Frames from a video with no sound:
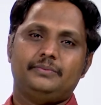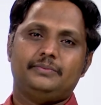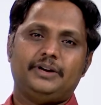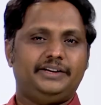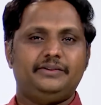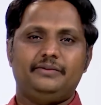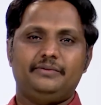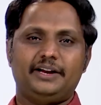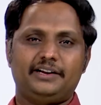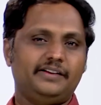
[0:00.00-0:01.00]
right,
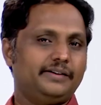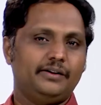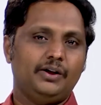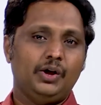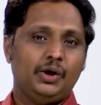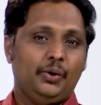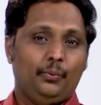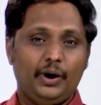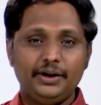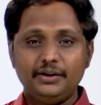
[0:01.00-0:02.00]
very clear.
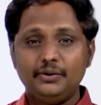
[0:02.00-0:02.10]
One